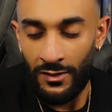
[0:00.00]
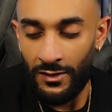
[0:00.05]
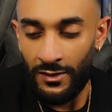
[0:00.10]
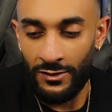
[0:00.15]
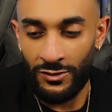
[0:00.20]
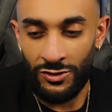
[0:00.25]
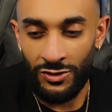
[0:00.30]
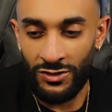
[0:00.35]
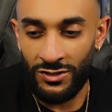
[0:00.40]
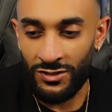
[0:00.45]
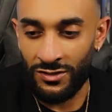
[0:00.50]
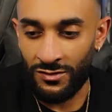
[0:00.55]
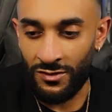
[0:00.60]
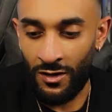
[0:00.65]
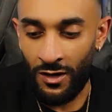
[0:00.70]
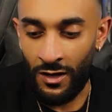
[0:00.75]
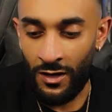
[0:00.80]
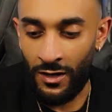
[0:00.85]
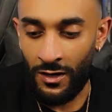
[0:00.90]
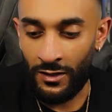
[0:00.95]
It's just
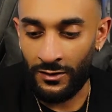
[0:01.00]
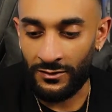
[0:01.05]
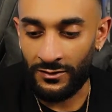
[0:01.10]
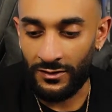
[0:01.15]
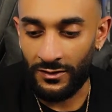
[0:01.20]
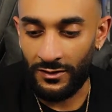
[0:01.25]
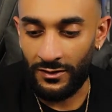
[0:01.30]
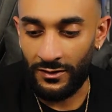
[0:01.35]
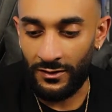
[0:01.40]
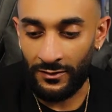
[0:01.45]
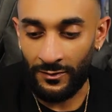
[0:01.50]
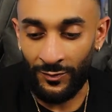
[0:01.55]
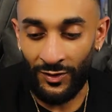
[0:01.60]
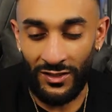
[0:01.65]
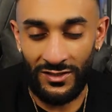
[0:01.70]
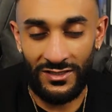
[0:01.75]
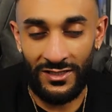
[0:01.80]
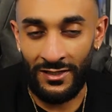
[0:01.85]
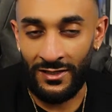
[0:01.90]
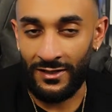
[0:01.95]
not, I'm not
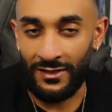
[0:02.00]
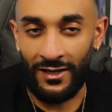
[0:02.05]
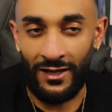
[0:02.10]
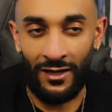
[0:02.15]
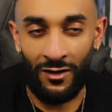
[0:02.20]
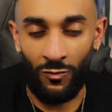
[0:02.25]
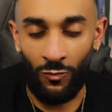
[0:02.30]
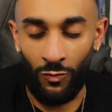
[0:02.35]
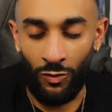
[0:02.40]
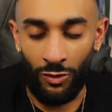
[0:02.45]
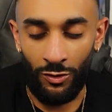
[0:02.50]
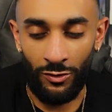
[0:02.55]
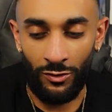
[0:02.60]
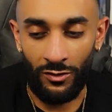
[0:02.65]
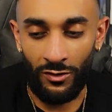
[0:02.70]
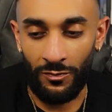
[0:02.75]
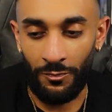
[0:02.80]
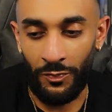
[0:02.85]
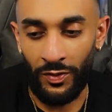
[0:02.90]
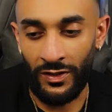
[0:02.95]
saying it can't
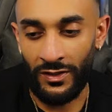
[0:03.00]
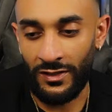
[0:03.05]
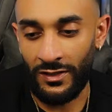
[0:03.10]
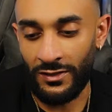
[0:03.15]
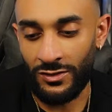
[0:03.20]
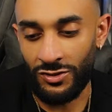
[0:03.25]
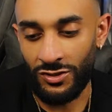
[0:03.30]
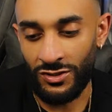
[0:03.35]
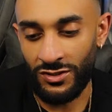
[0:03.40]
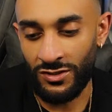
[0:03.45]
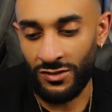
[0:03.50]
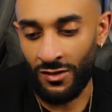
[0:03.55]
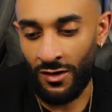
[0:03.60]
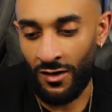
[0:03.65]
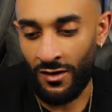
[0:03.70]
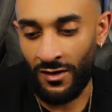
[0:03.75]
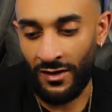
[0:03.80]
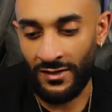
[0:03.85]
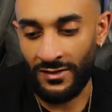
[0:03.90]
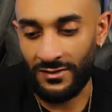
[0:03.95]
work, but it's just
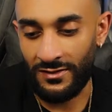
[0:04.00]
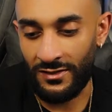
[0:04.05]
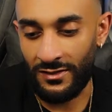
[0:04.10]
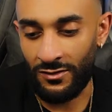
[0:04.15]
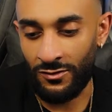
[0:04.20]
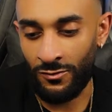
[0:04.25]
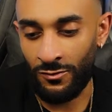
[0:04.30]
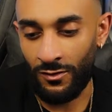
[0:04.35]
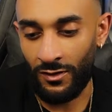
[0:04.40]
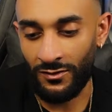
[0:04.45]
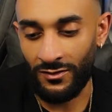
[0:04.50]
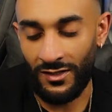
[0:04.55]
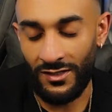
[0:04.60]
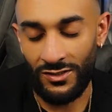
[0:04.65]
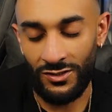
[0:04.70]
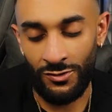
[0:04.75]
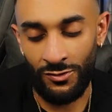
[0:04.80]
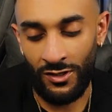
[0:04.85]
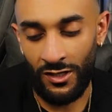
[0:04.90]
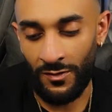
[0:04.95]
not ideal
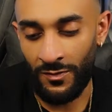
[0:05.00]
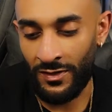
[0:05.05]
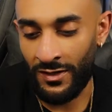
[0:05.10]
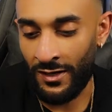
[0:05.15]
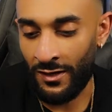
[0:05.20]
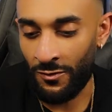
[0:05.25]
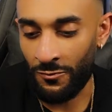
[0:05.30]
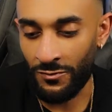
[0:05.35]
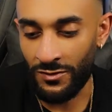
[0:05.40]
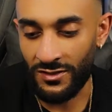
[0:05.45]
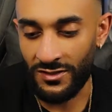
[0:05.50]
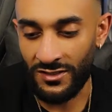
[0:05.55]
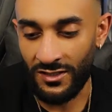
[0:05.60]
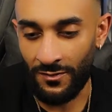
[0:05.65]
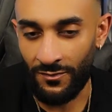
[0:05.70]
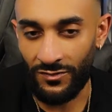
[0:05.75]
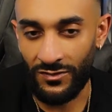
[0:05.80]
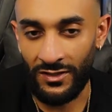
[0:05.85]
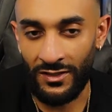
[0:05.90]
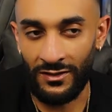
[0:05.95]
unless you're coming out with
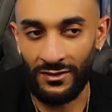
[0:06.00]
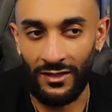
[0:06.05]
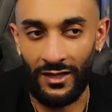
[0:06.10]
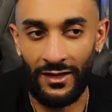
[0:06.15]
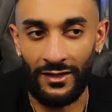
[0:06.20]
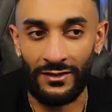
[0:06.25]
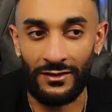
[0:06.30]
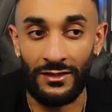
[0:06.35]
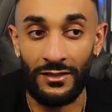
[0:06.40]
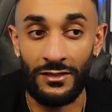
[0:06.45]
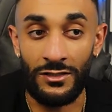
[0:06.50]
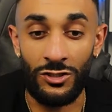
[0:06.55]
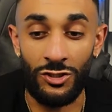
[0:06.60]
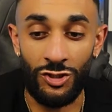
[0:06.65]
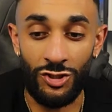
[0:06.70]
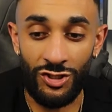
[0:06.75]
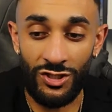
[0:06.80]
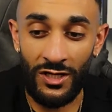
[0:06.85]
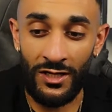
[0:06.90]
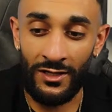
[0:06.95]
something like
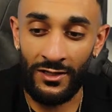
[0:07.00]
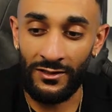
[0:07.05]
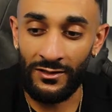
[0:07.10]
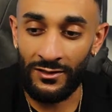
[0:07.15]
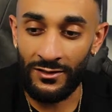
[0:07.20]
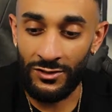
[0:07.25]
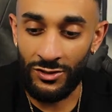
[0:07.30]
legit.